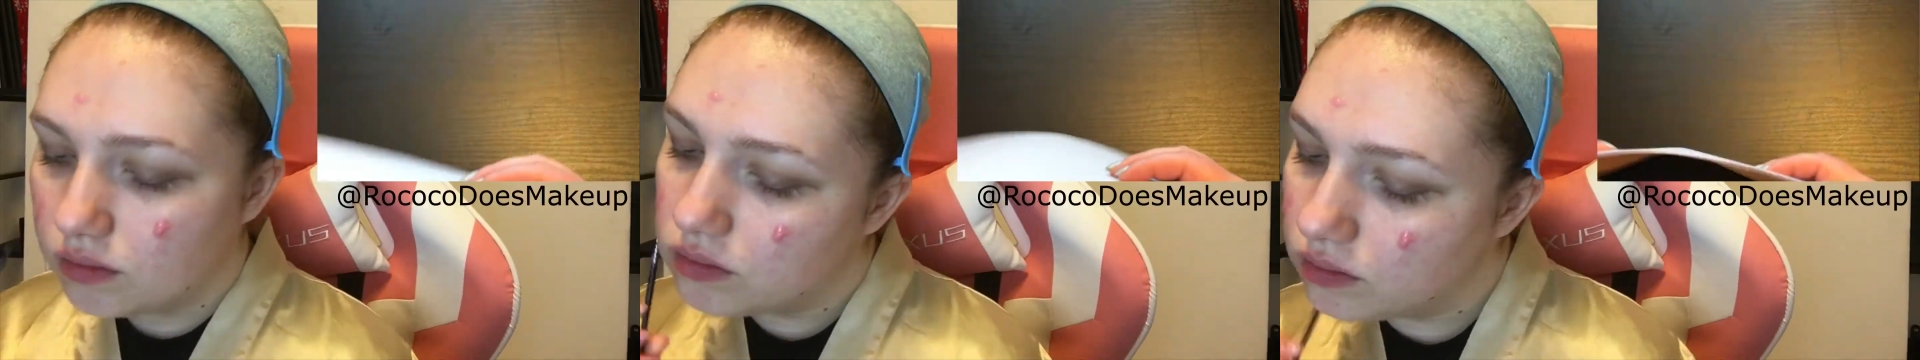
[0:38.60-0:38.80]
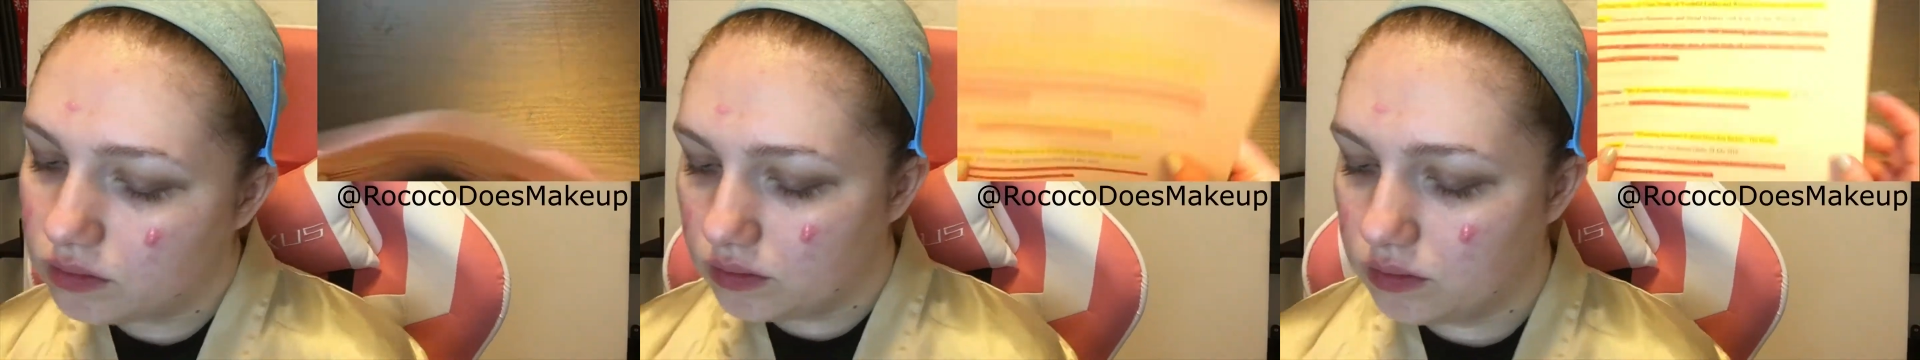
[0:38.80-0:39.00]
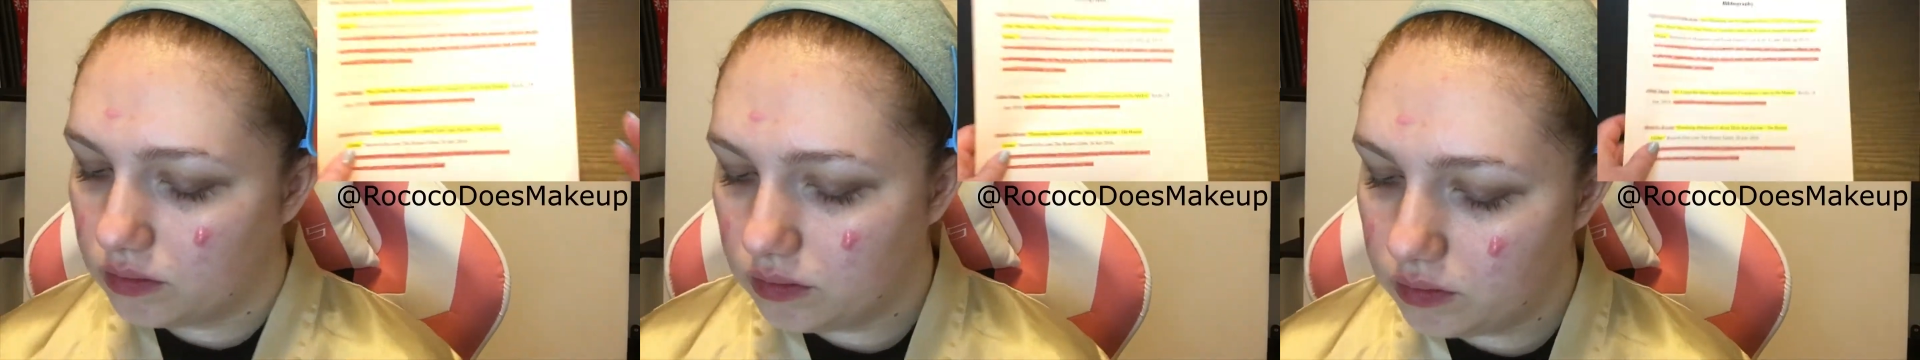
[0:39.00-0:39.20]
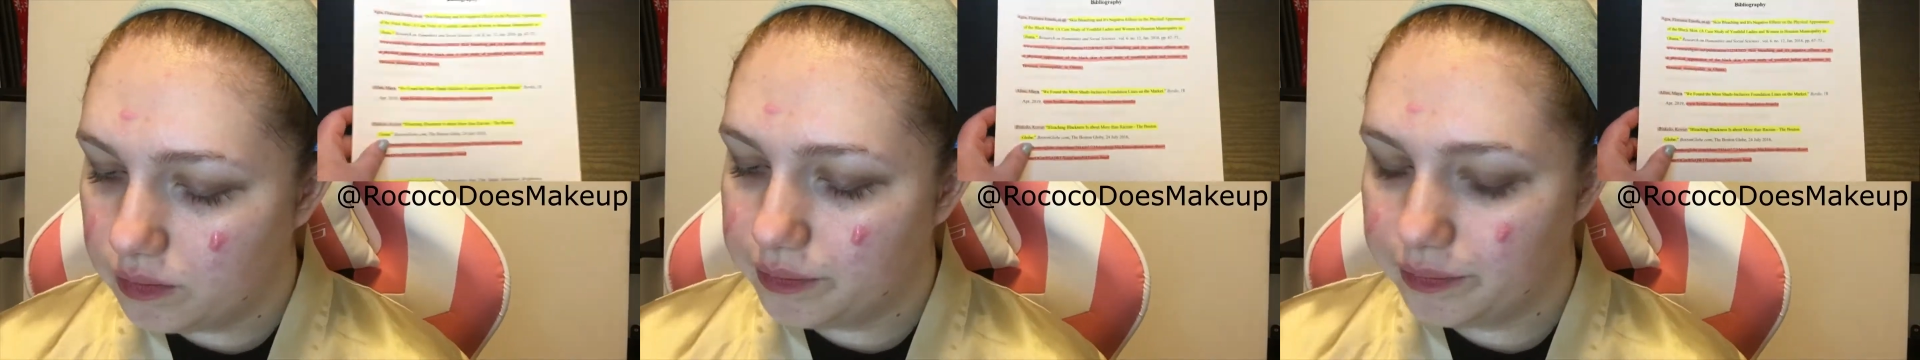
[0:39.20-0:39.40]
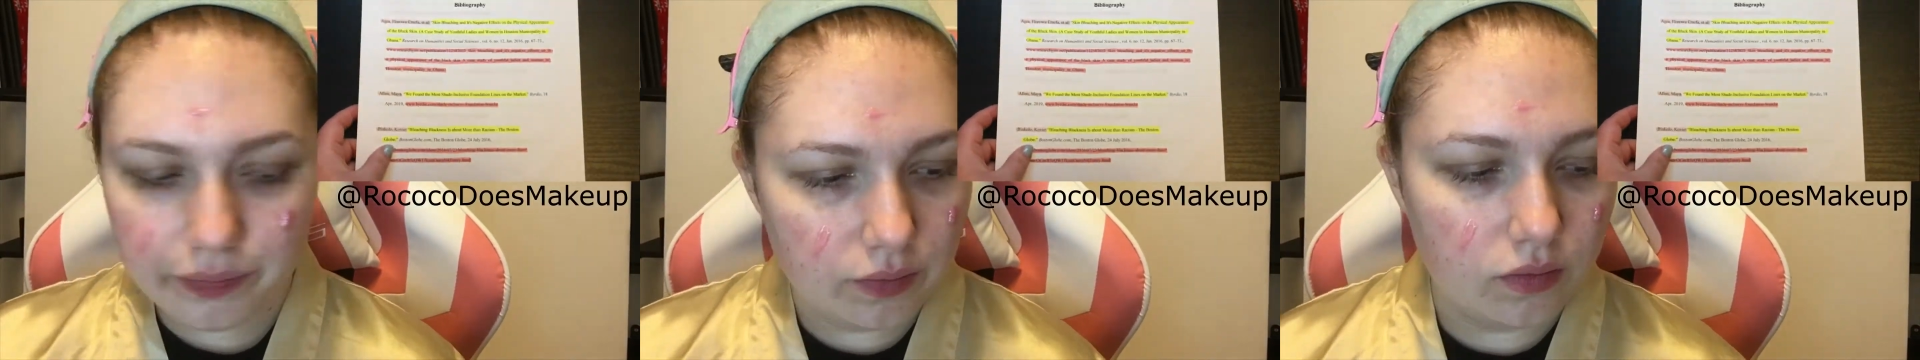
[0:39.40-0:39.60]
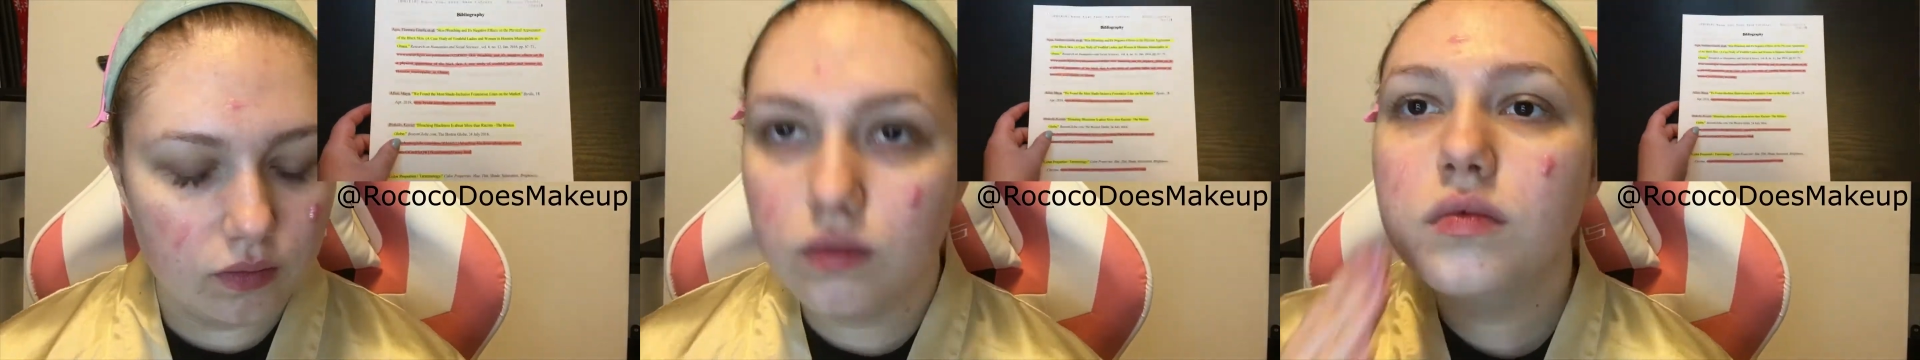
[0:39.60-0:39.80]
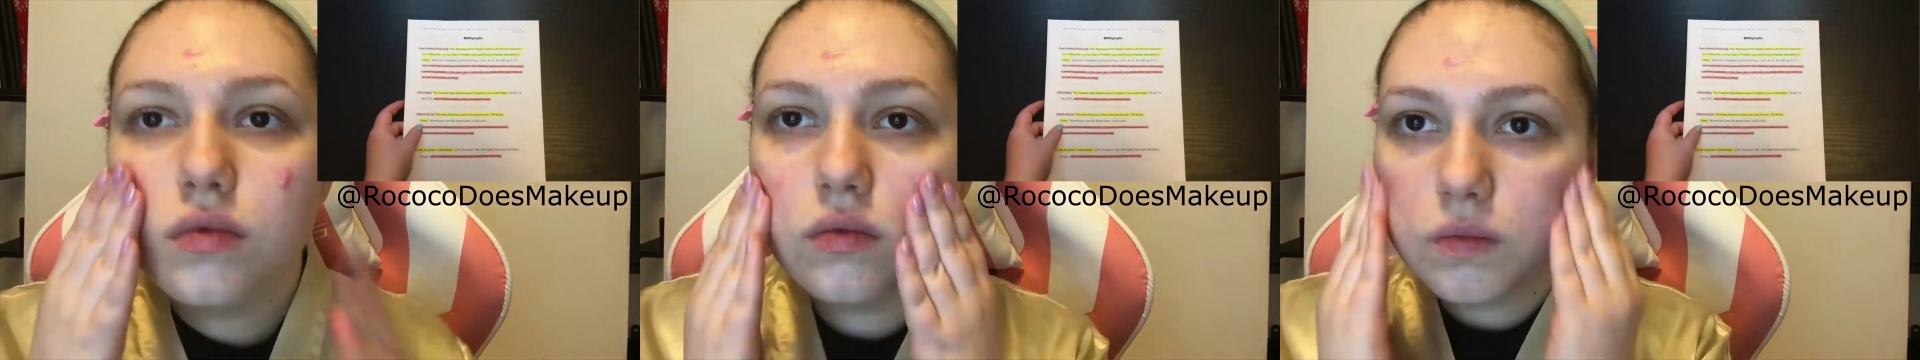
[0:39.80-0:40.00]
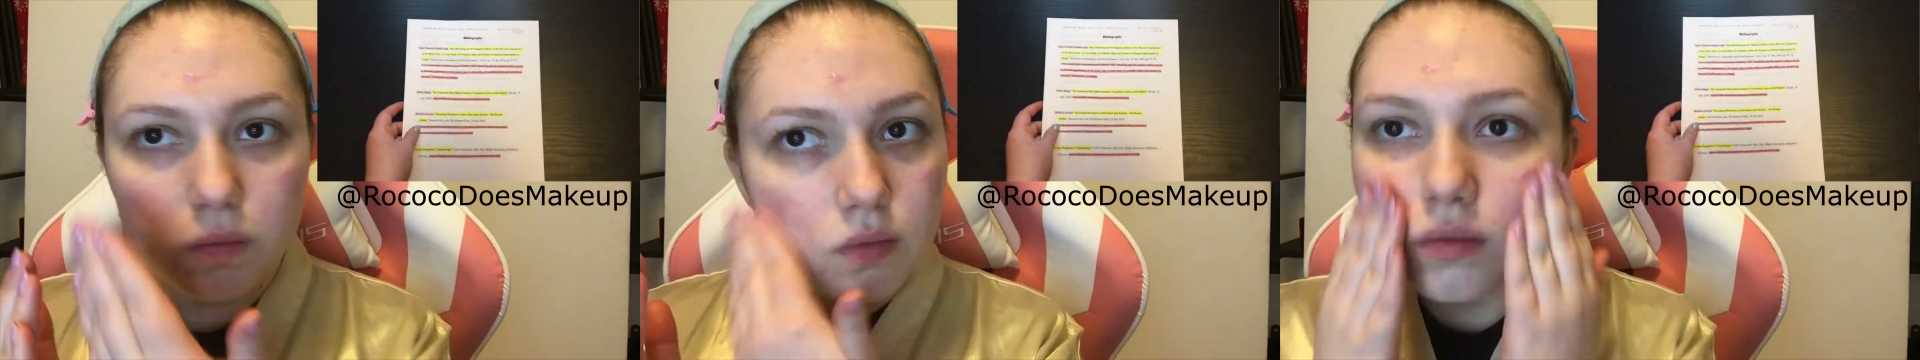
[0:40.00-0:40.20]
I have provided a
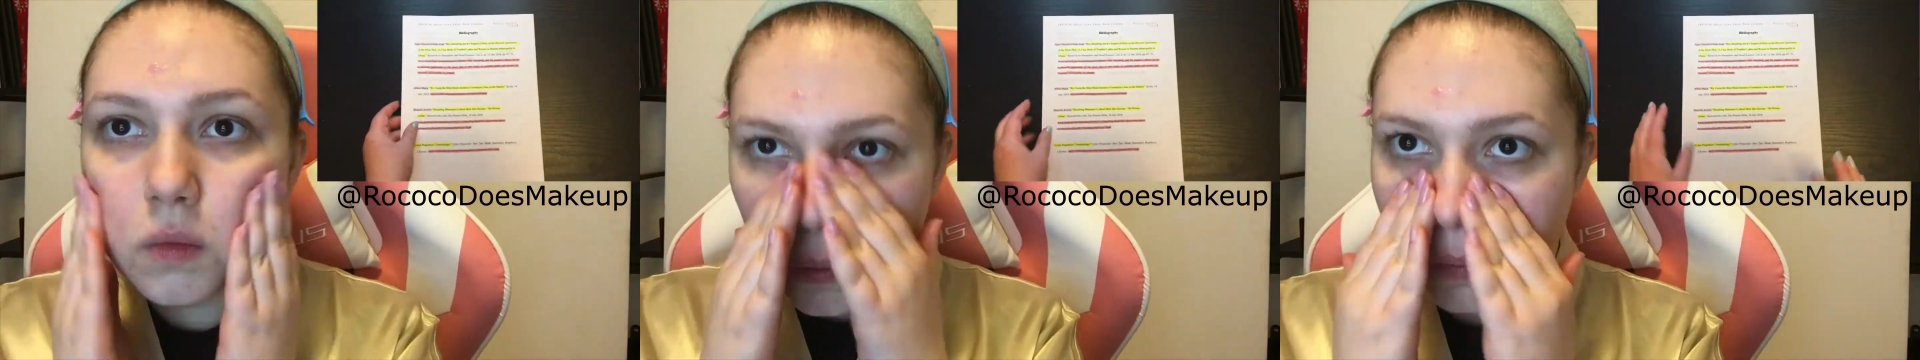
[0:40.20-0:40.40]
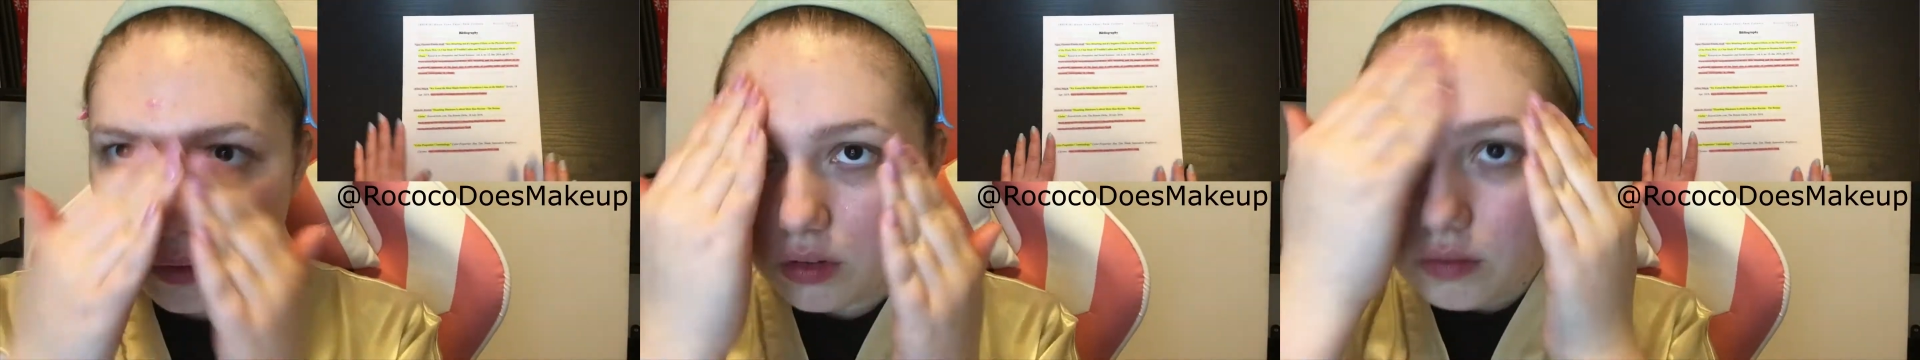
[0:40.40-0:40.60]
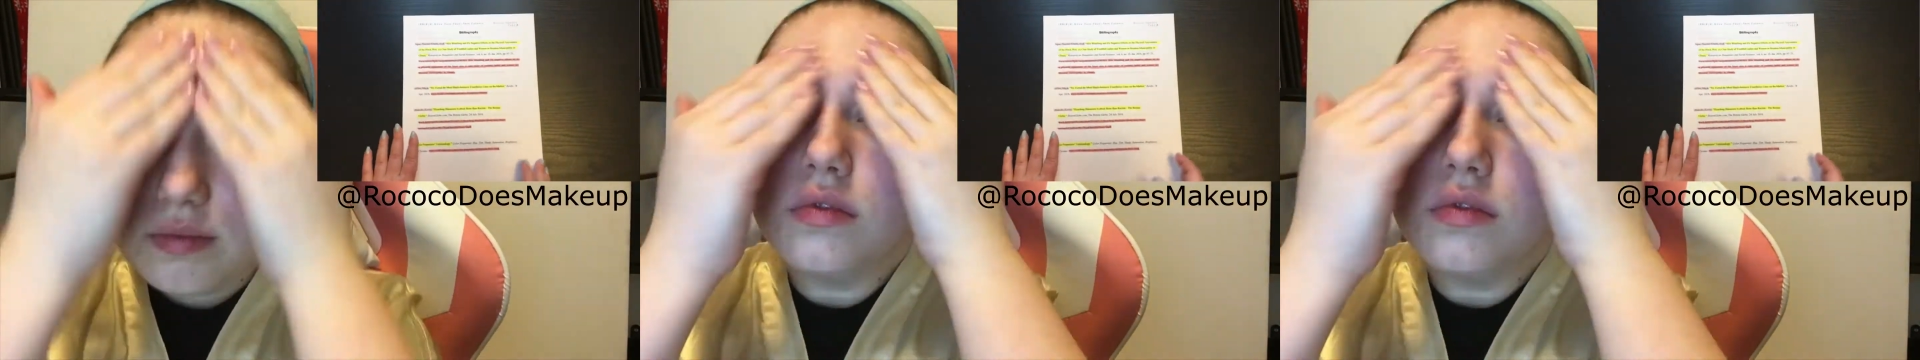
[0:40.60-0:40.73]
bibliography of